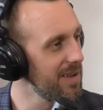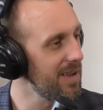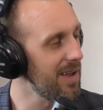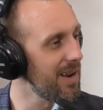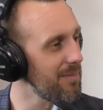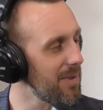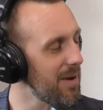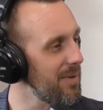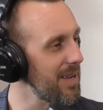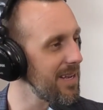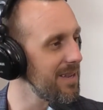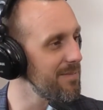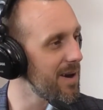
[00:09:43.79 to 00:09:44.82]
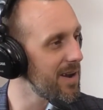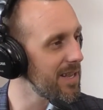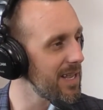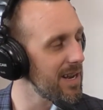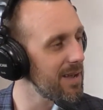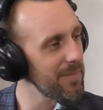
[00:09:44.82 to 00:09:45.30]
and I'm not making any
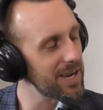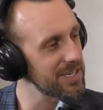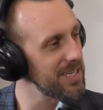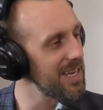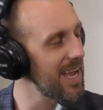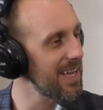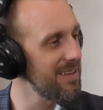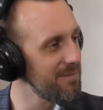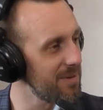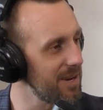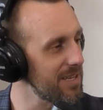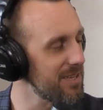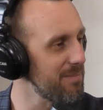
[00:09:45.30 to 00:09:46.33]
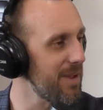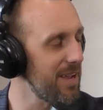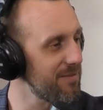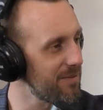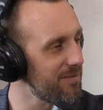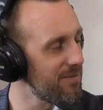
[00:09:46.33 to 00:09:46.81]
money, and I'm actually negative money because I'm
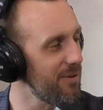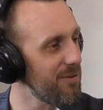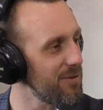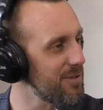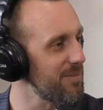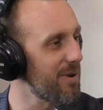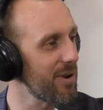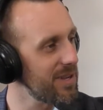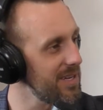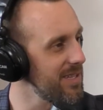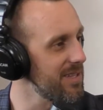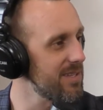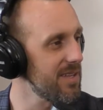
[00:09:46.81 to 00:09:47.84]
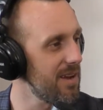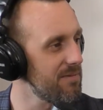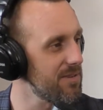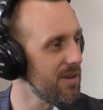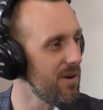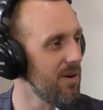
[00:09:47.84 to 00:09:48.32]
paying for photos and marketing and stuff.
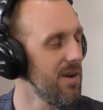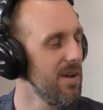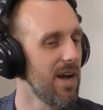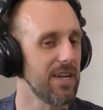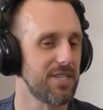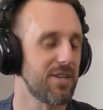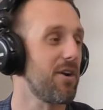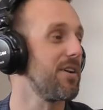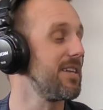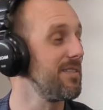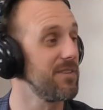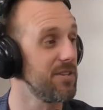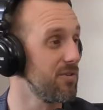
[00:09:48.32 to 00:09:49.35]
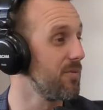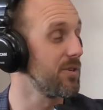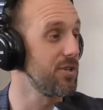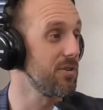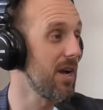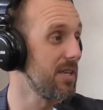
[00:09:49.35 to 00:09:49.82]
So I started even doing
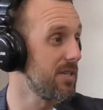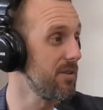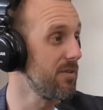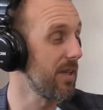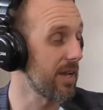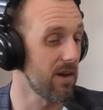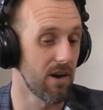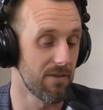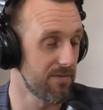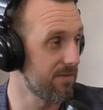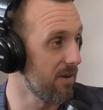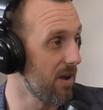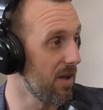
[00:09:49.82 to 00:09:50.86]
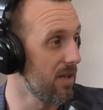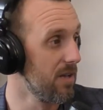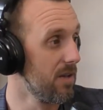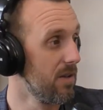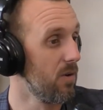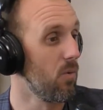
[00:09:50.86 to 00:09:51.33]
what you guys do, like an upfront
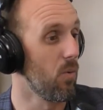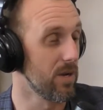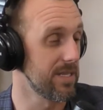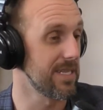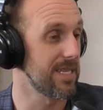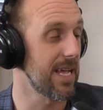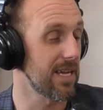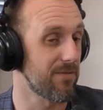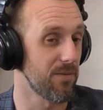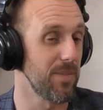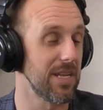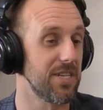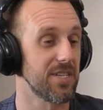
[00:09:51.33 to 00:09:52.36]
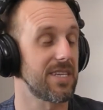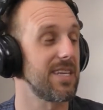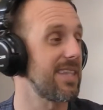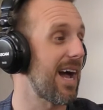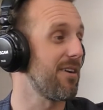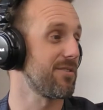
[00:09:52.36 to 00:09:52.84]
what does it take for me to just
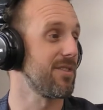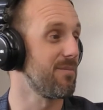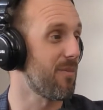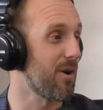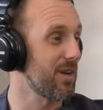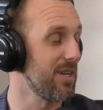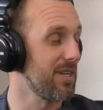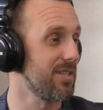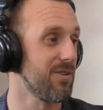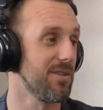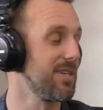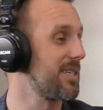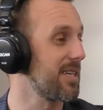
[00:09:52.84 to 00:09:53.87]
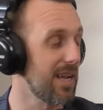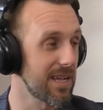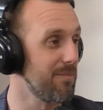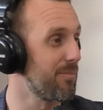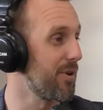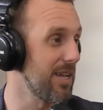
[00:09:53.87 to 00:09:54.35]
get the house on the market? So at least can I
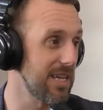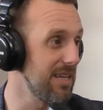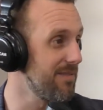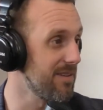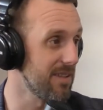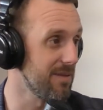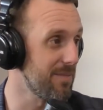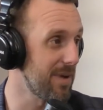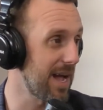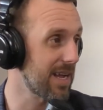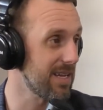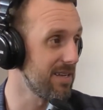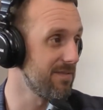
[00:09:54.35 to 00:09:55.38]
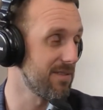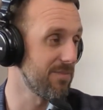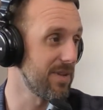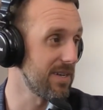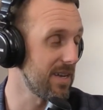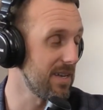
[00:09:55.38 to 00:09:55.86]
can break even on the back end if
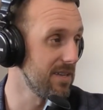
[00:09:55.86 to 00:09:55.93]
something